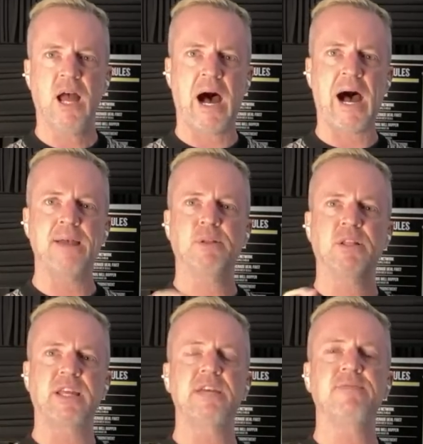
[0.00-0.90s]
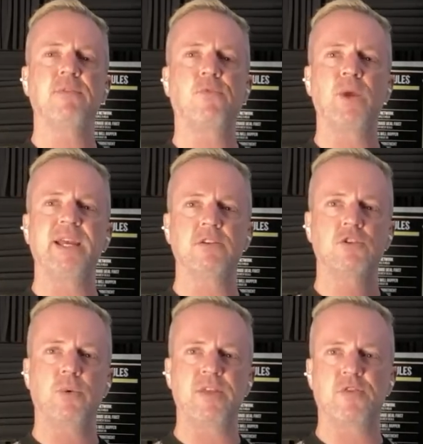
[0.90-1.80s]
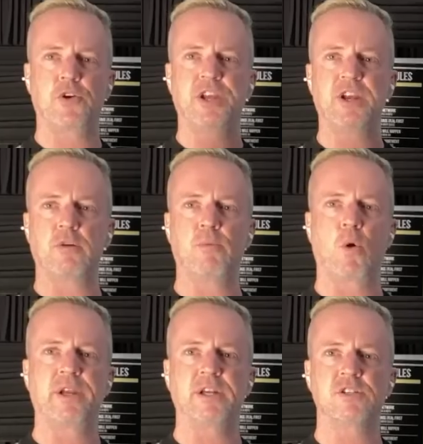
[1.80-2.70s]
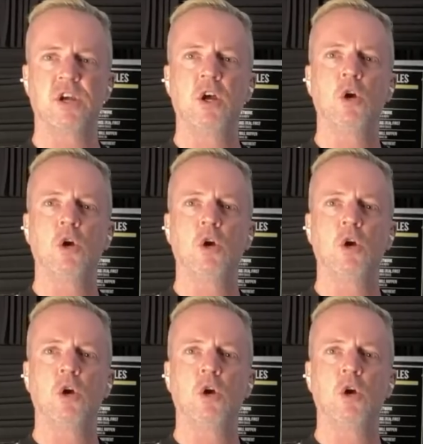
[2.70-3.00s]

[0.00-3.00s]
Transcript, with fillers: I believe if we get to a 30 year mortgage